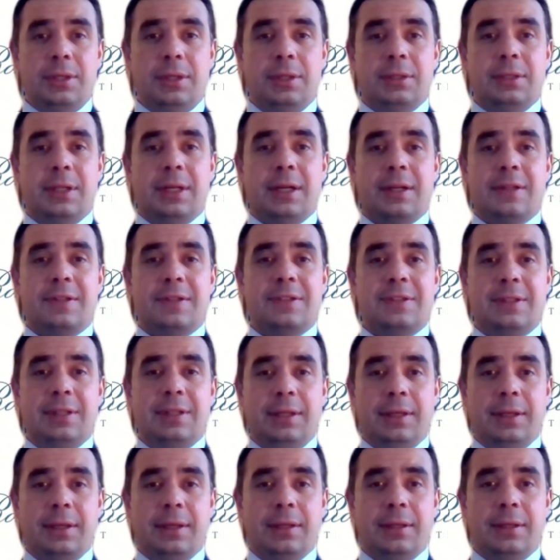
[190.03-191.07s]
There are
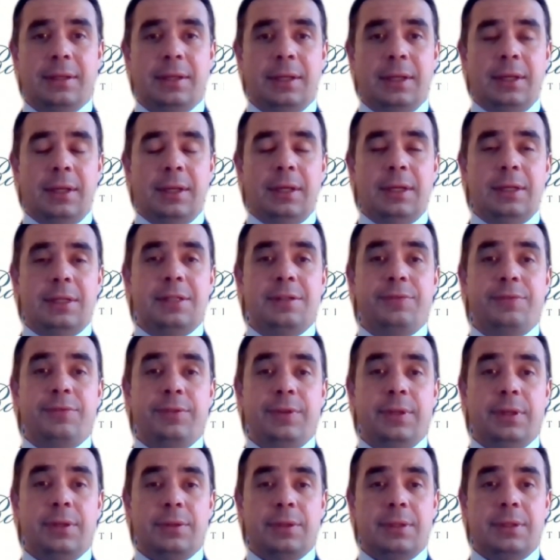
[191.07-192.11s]
still
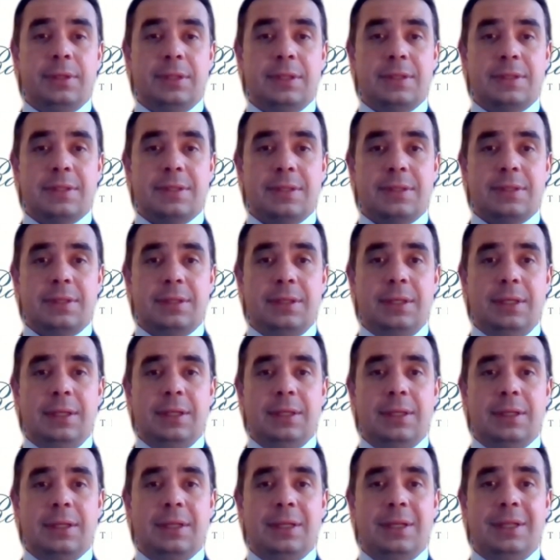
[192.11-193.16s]
difficulties
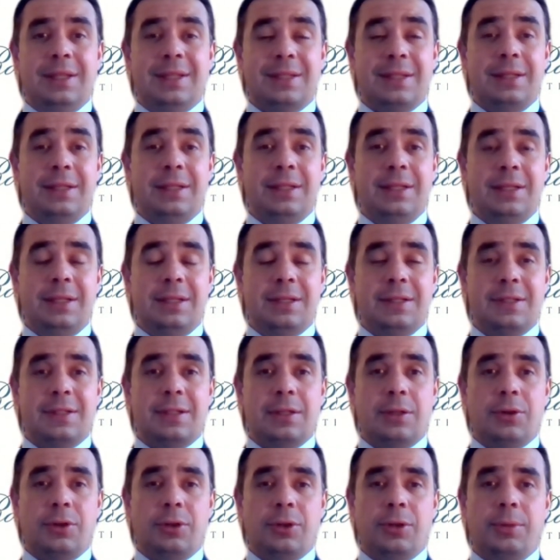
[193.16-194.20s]
in Italy in his
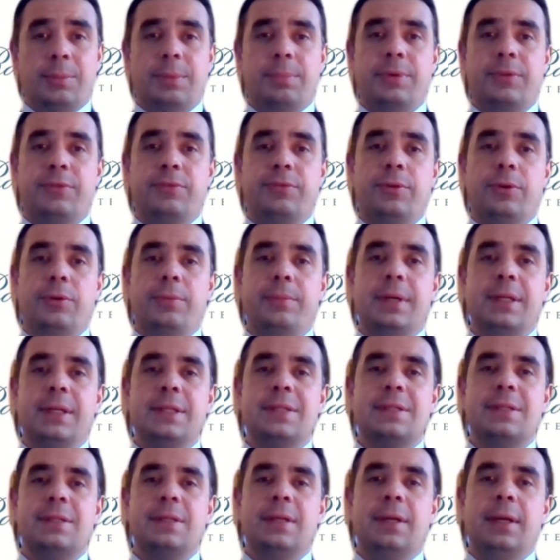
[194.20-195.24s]
economic
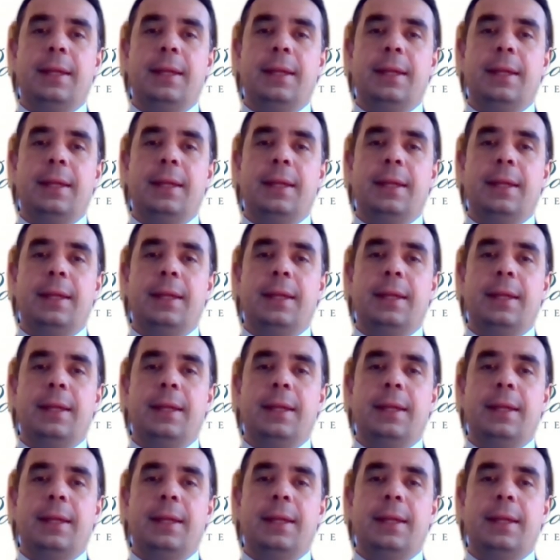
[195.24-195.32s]
performance,